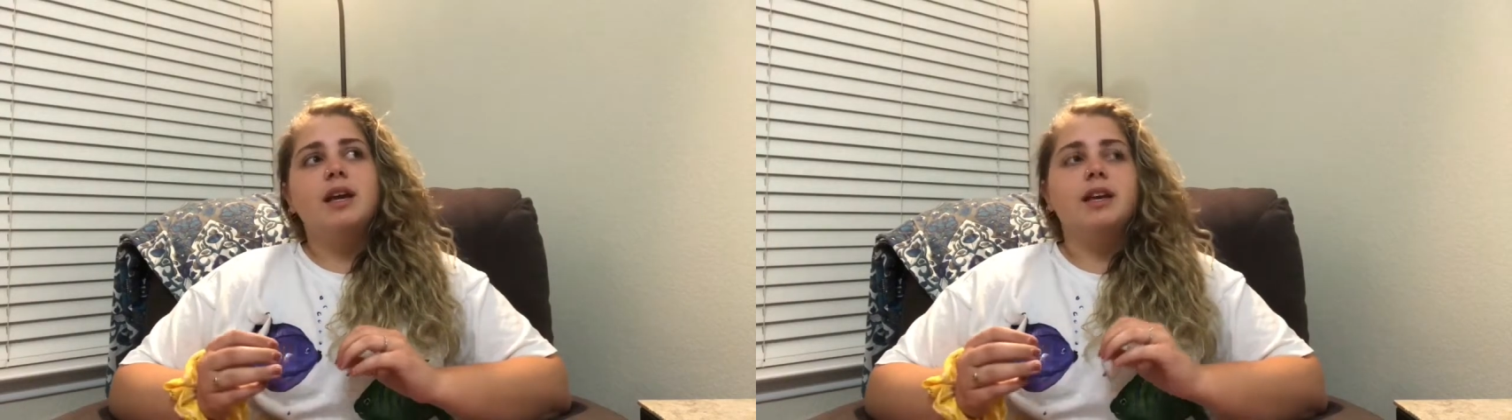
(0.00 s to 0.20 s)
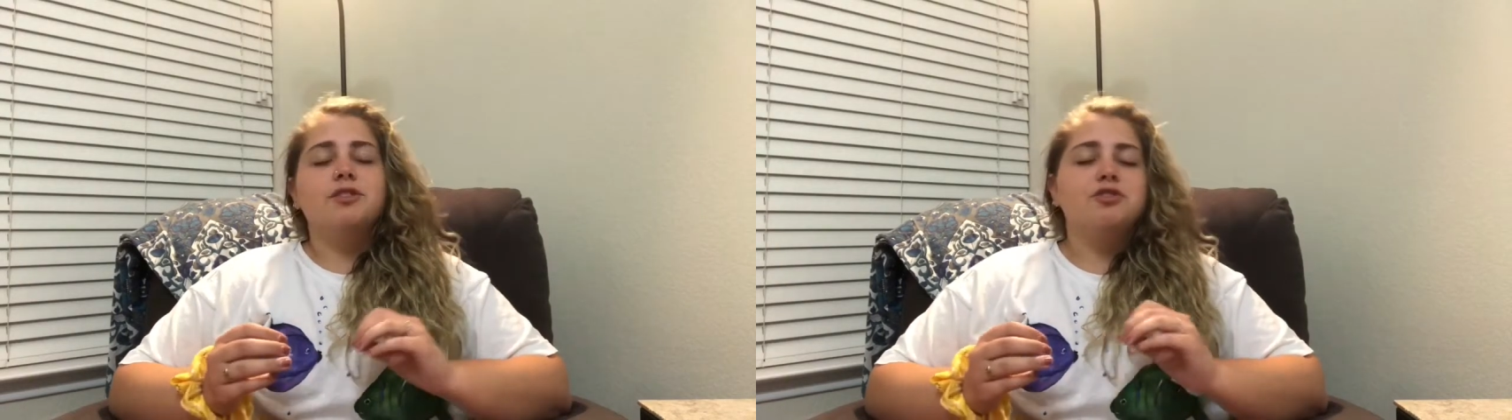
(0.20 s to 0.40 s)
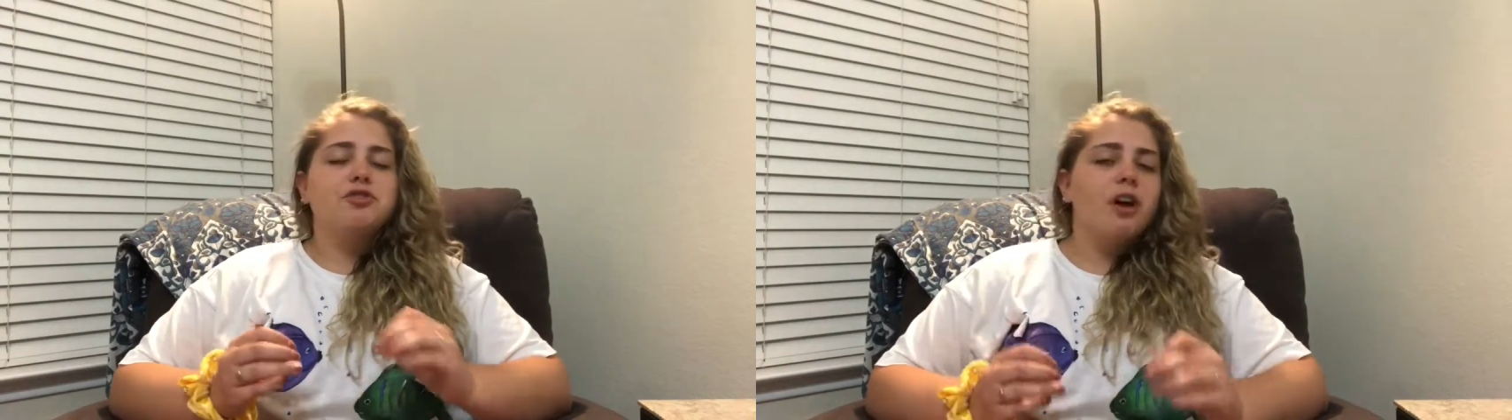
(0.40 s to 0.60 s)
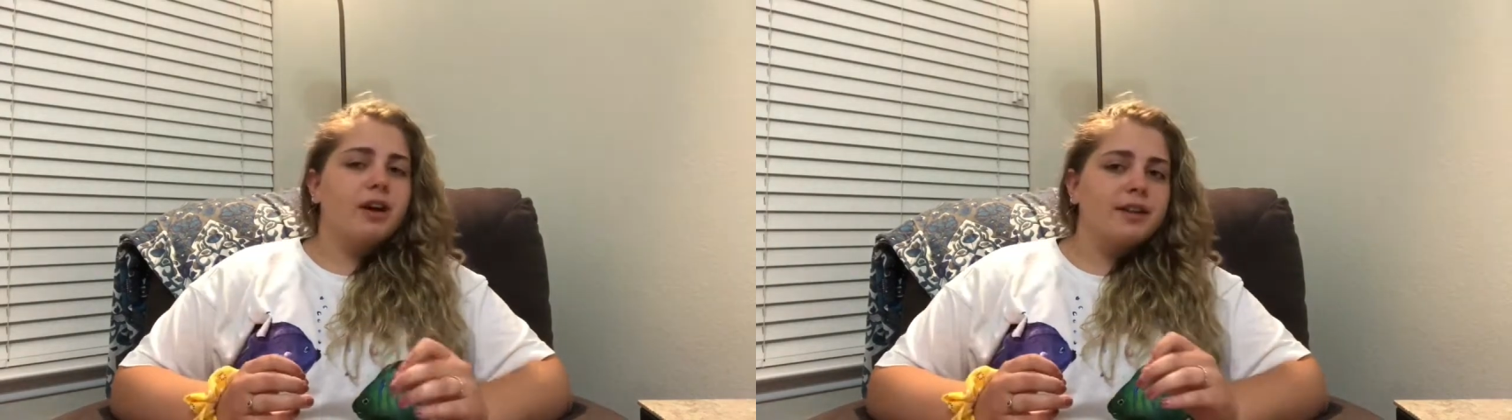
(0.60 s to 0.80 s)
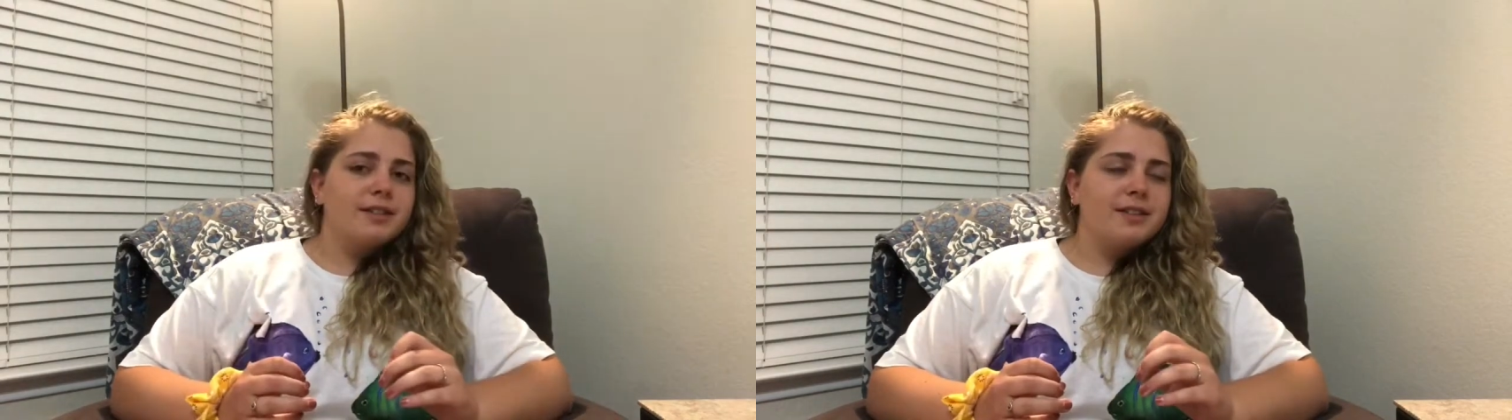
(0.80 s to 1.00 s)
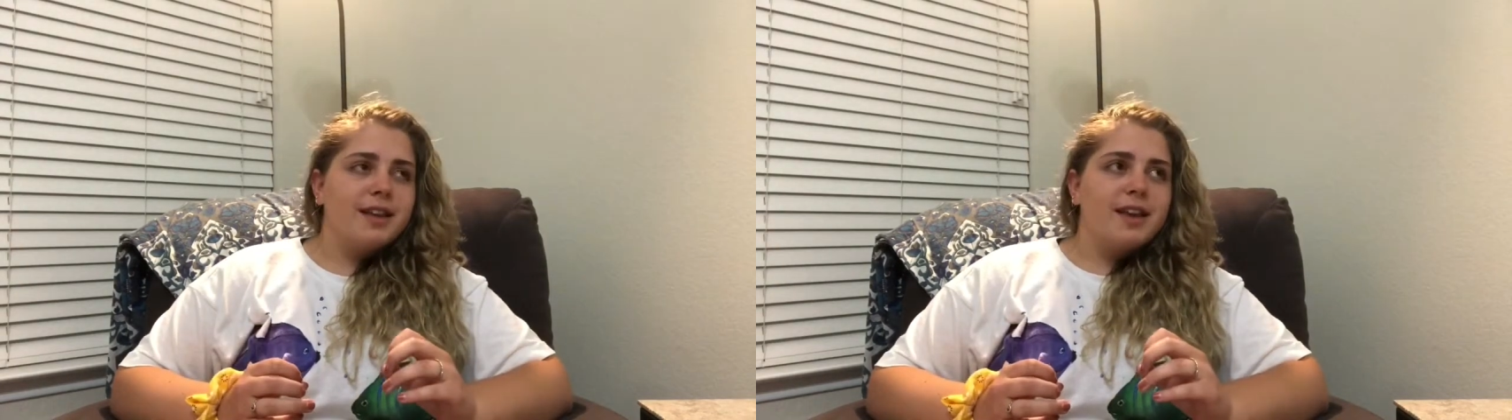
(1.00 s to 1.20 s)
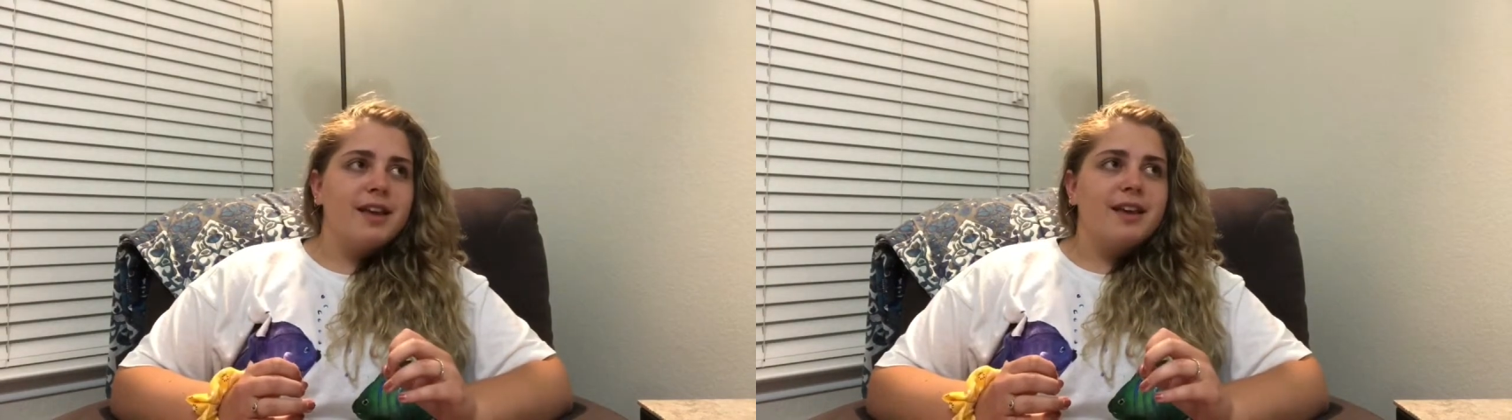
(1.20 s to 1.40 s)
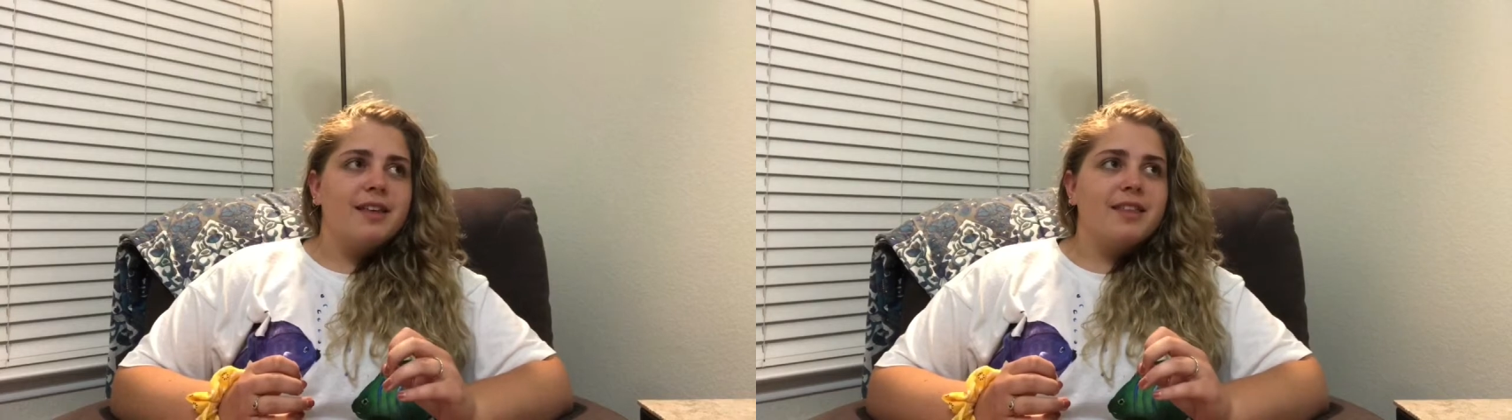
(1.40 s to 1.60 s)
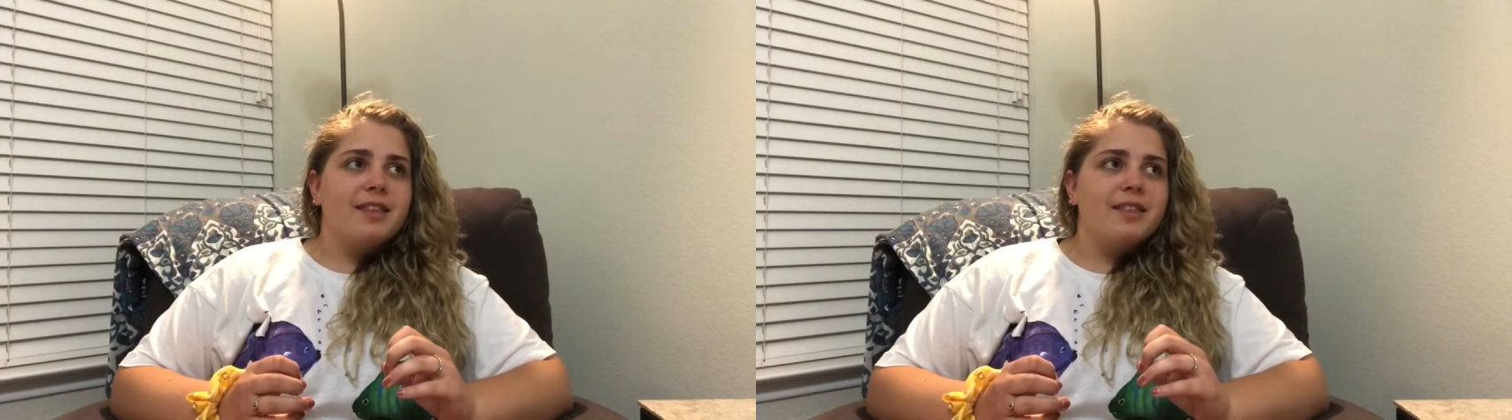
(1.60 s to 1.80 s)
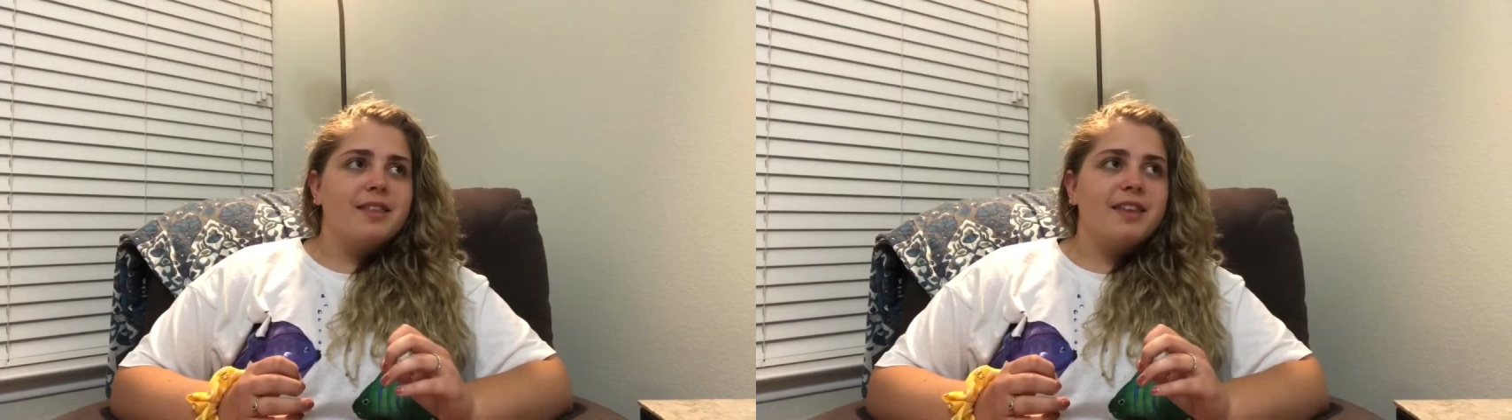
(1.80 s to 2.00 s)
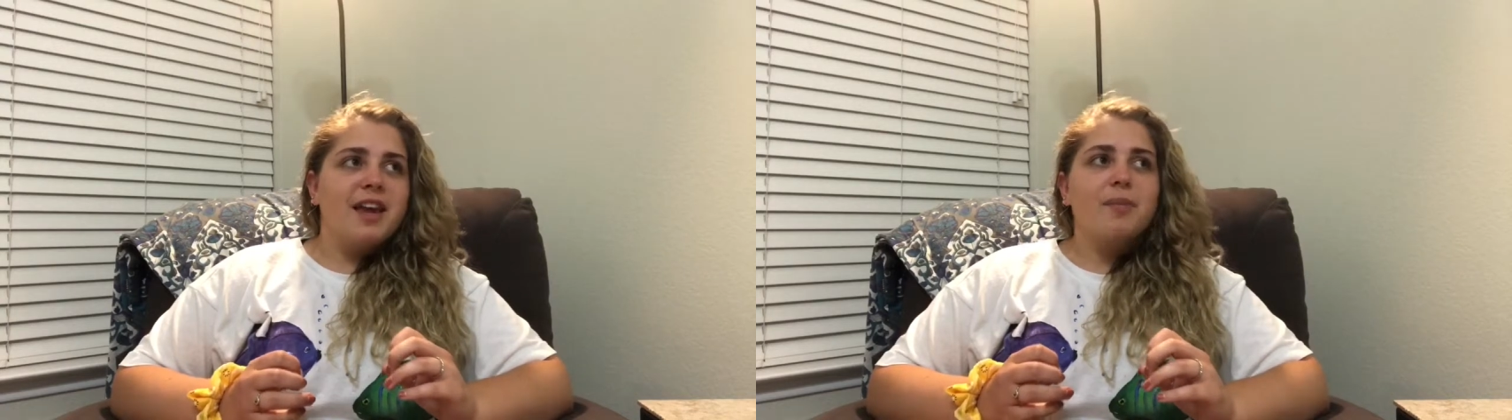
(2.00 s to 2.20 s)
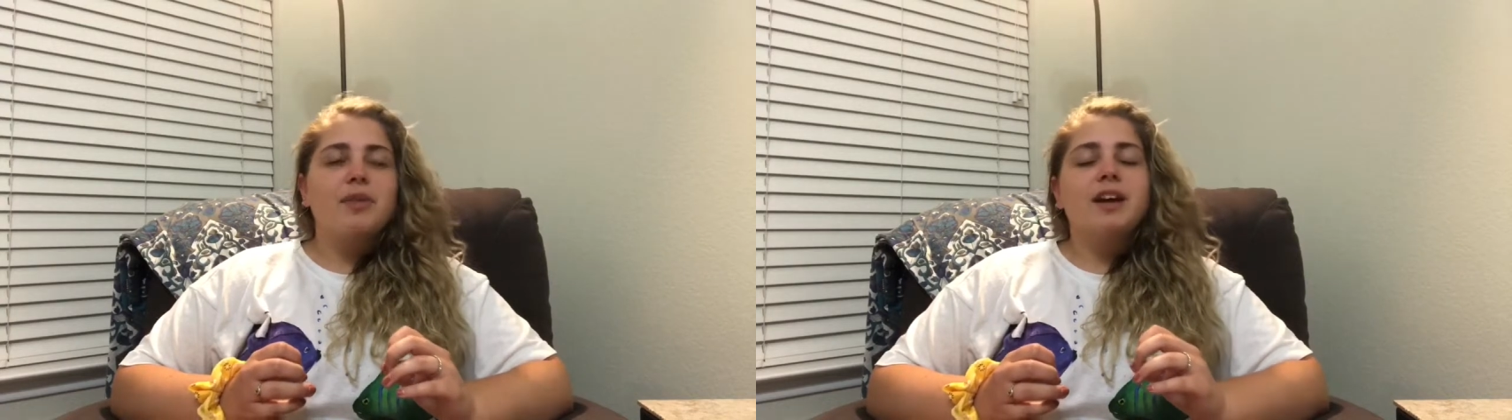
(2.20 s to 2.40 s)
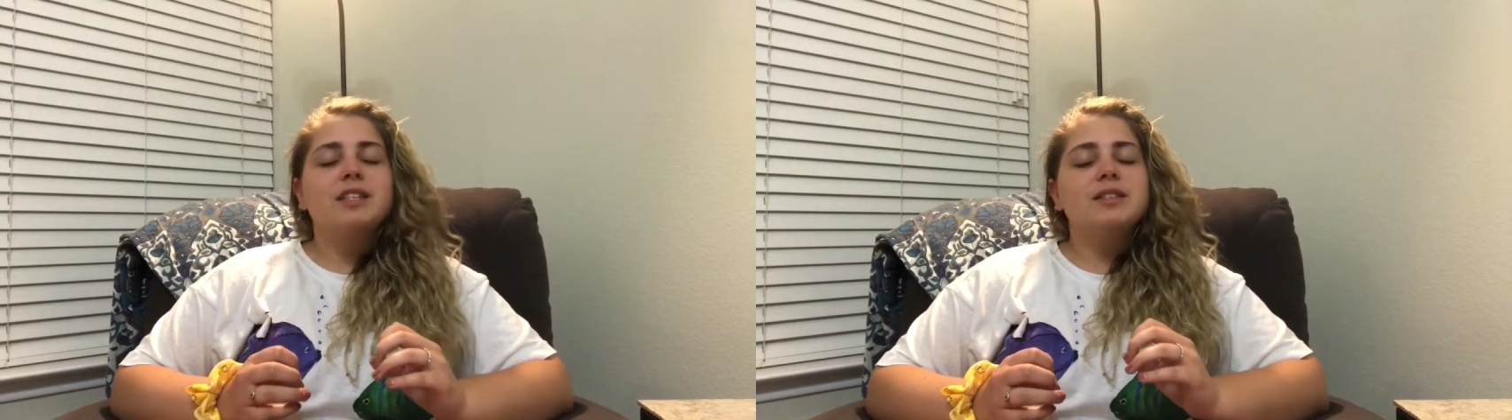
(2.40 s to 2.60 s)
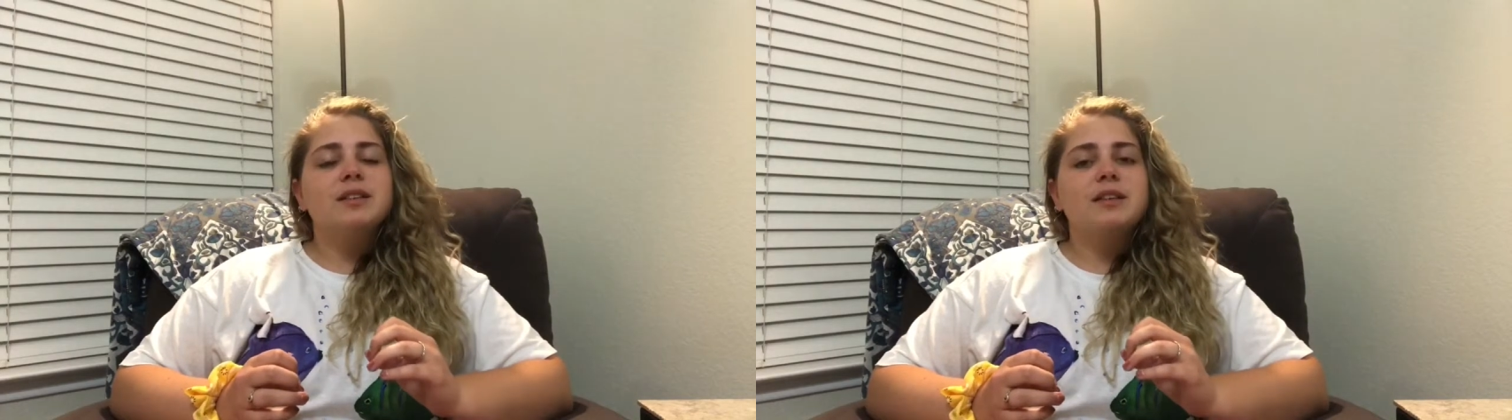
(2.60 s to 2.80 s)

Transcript: In sharks, the ampullae